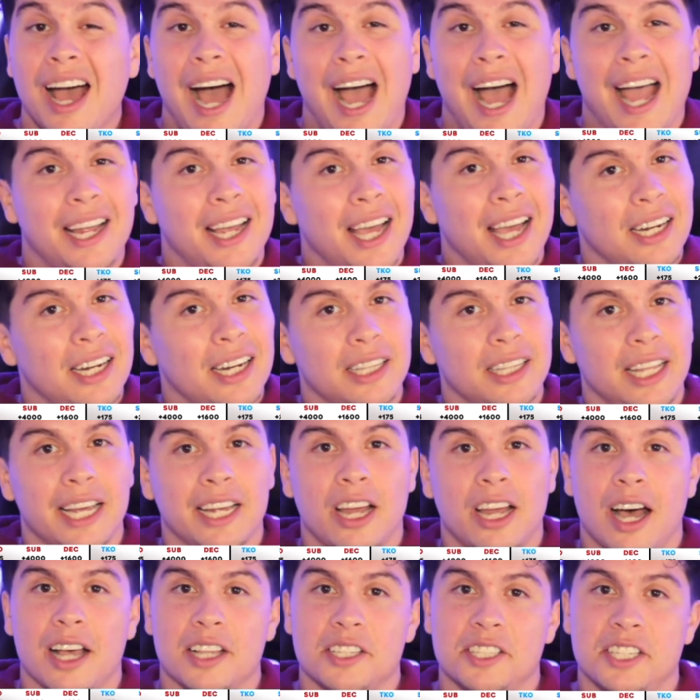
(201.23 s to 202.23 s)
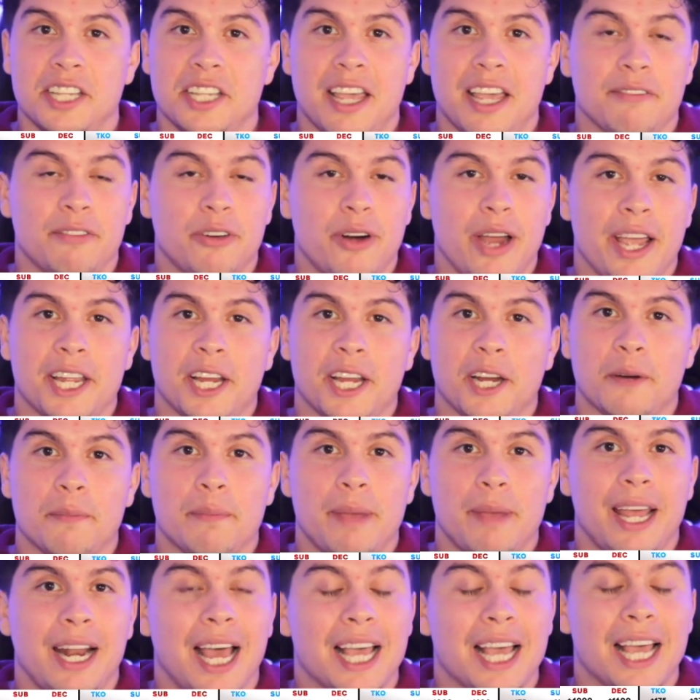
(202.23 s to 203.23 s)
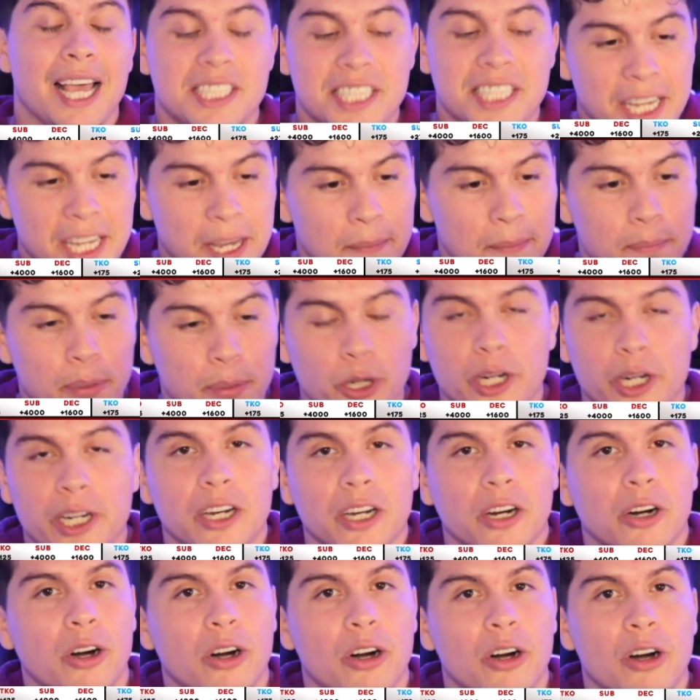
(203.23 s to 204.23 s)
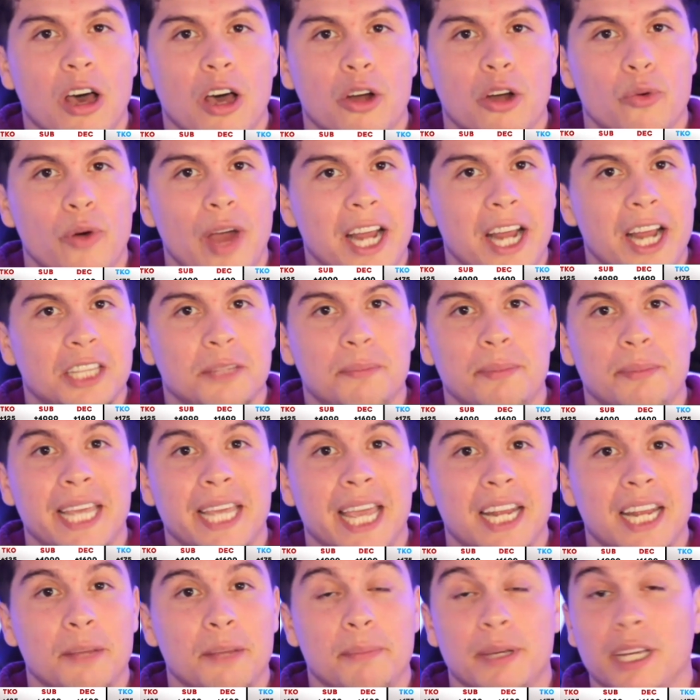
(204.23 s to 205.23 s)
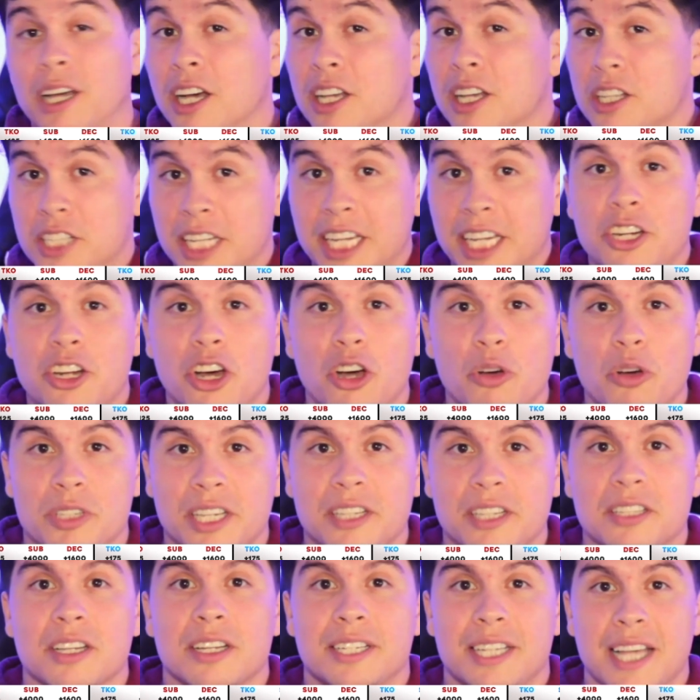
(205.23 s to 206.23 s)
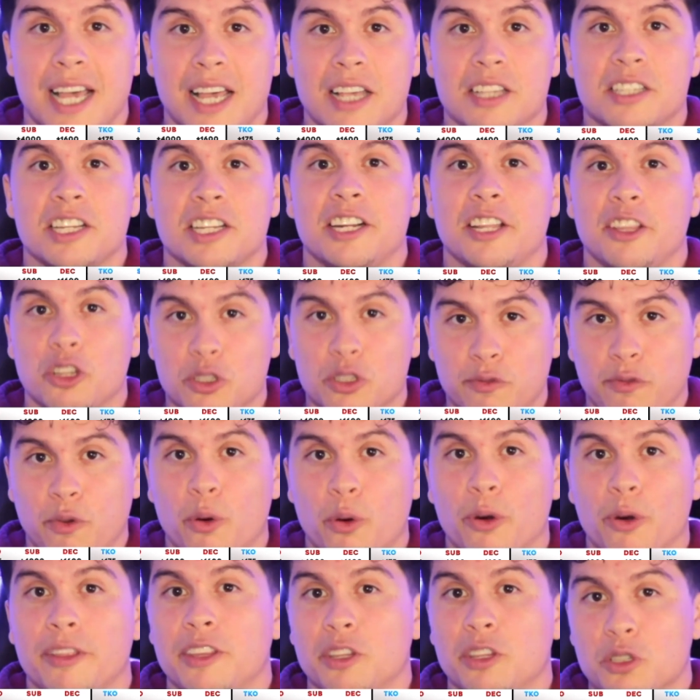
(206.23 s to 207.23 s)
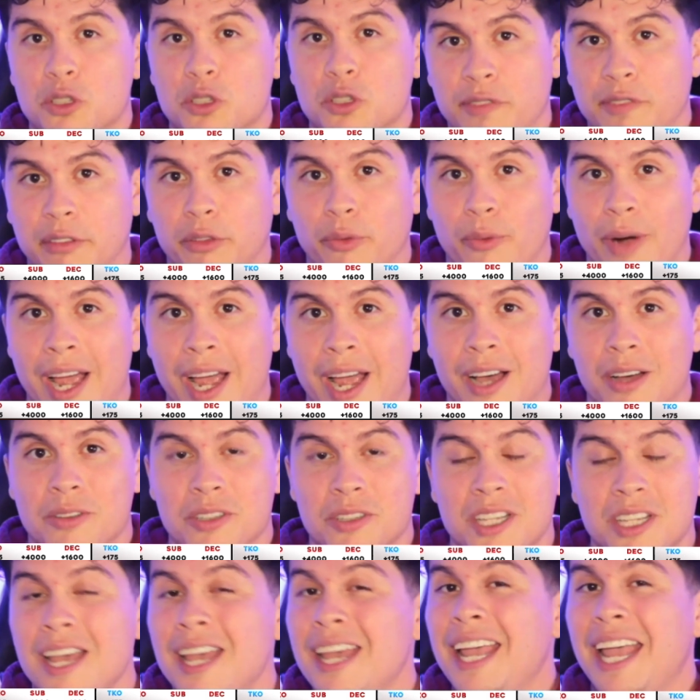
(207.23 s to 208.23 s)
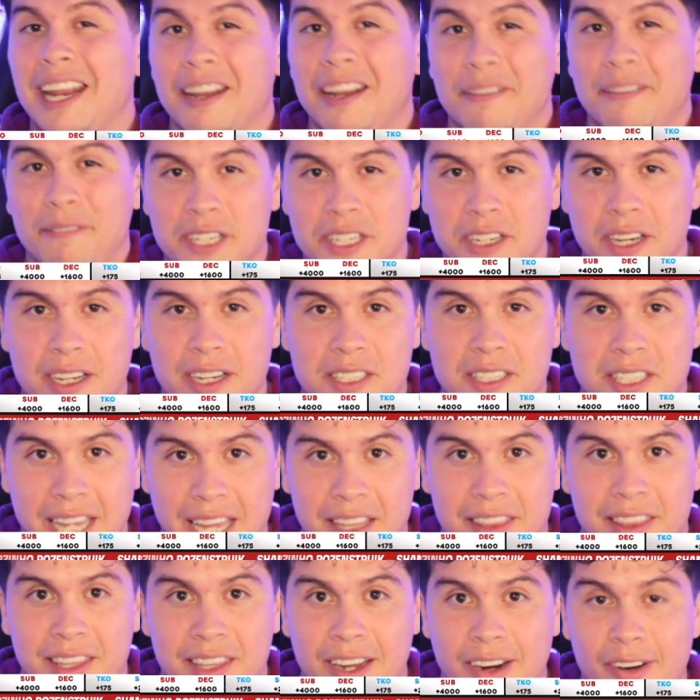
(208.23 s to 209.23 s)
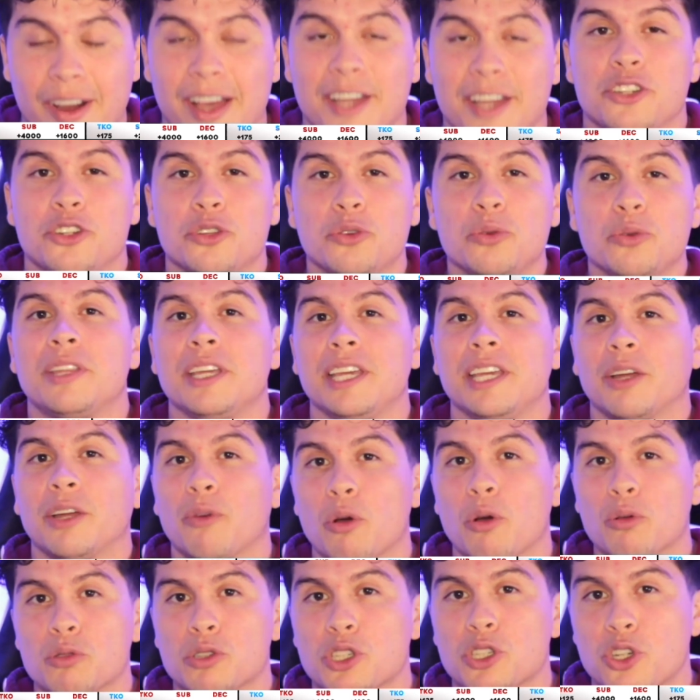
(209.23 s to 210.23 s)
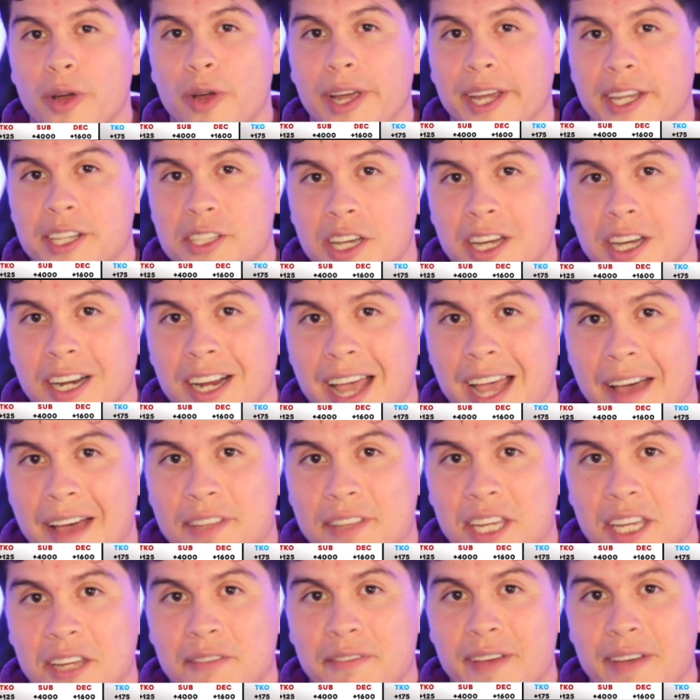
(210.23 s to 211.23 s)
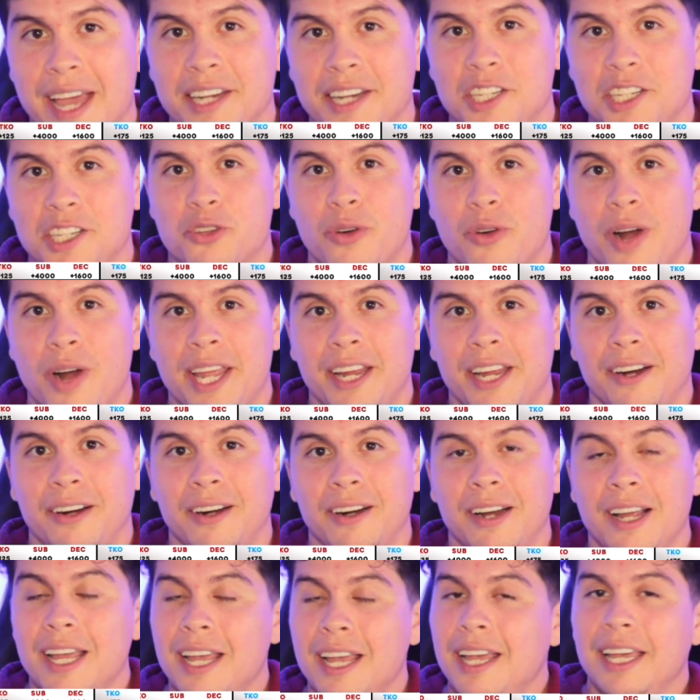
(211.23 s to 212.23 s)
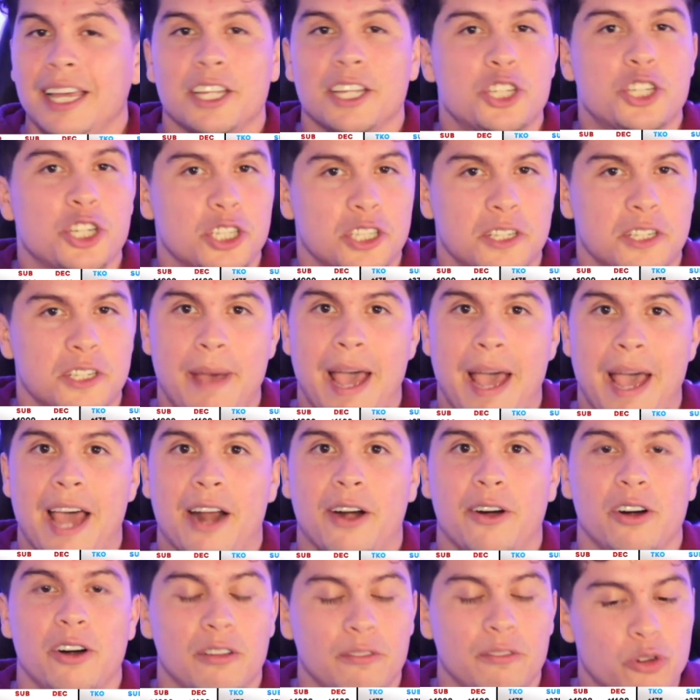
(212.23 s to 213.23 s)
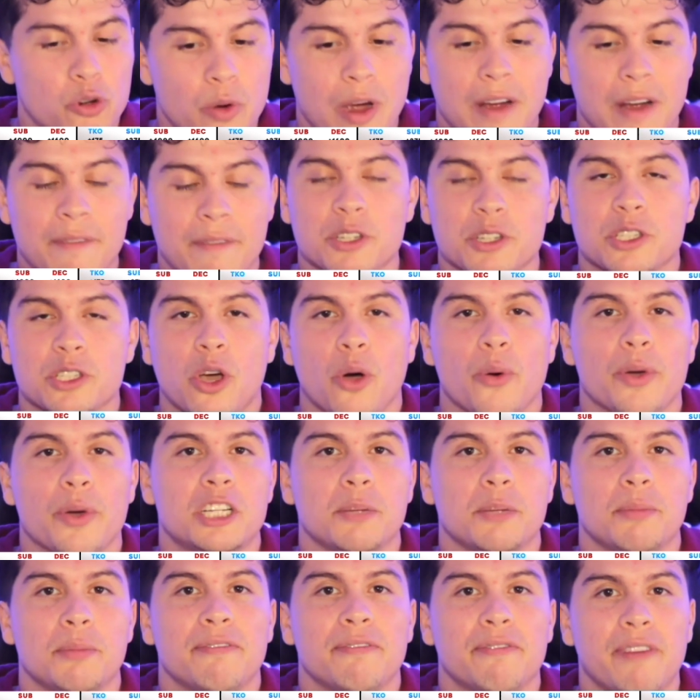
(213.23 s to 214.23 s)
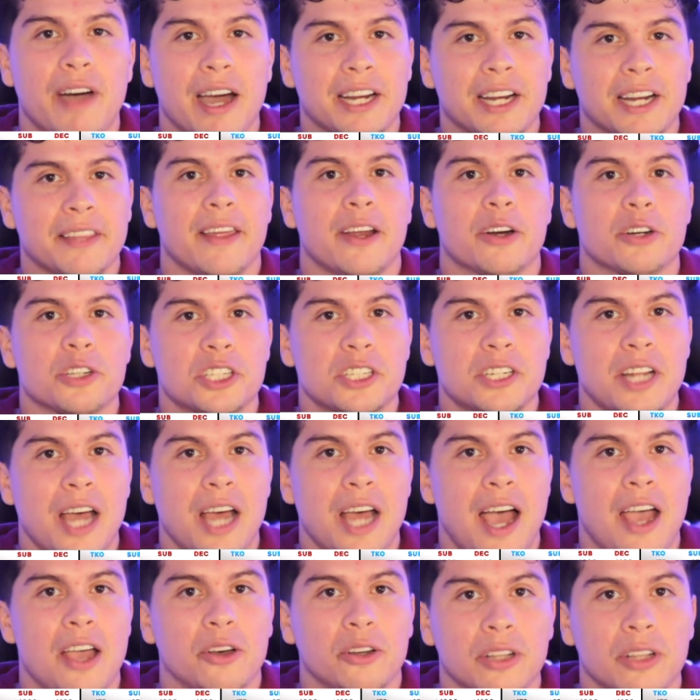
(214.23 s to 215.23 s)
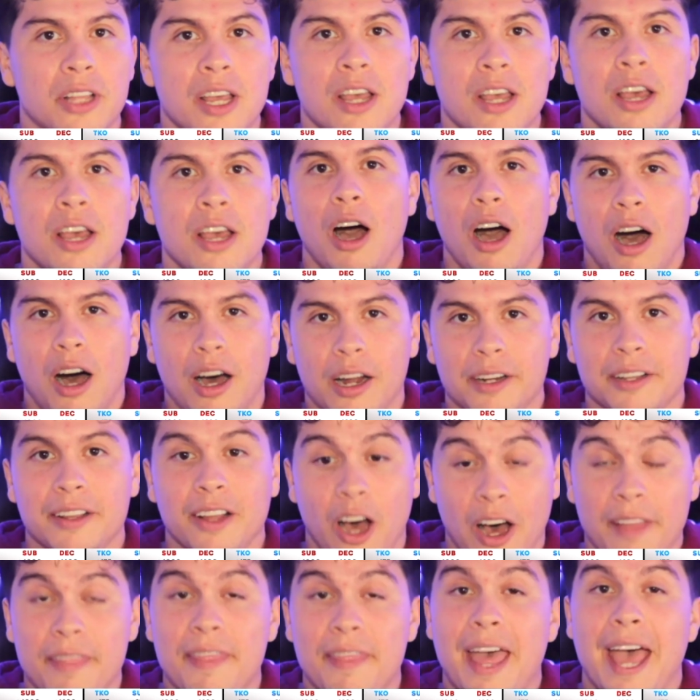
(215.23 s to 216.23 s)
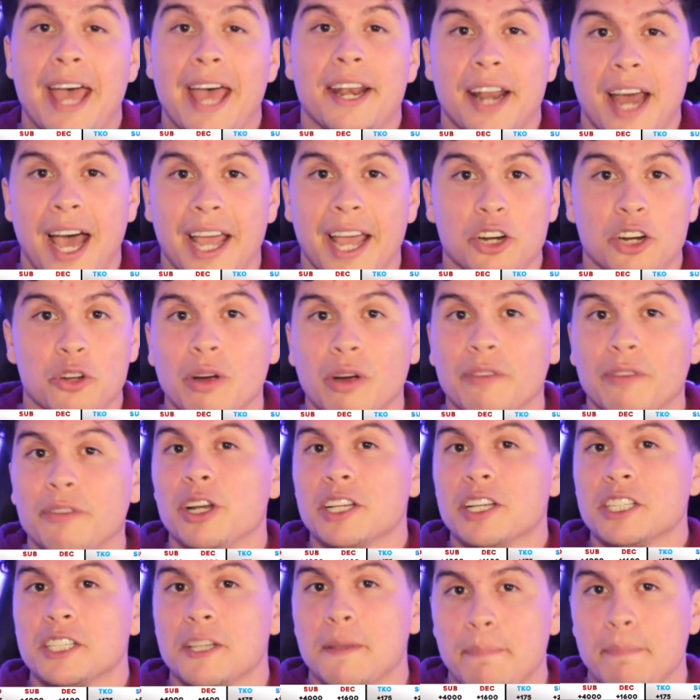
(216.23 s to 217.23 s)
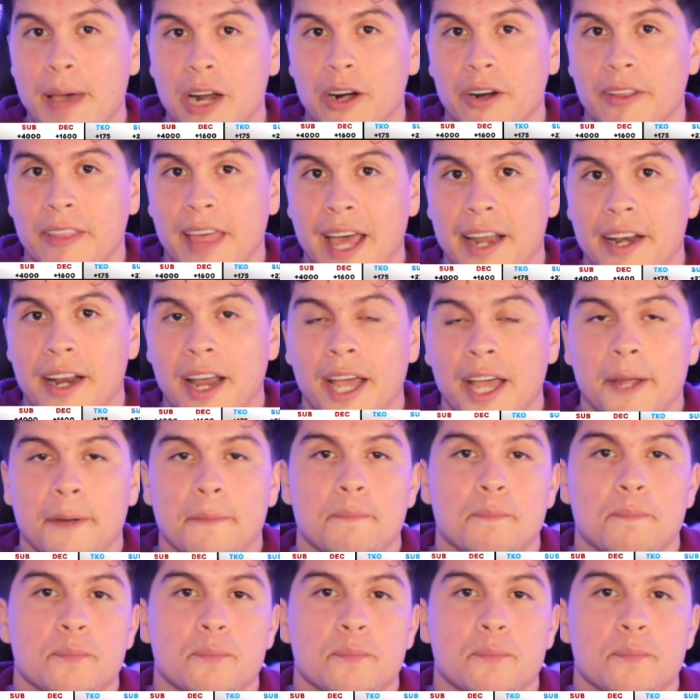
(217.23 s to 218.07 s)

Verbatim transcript: I kind of like Gaziev right here, man. I see him putting a hurting on right at the beginning because he knows he's untested in those fourth and those fifth rounds. And if it does get there, I do think Rozenstruik is going to have the advantage right here. It's just a matter of whoever's going to be fighting their style on on that night, whoever does it better that night.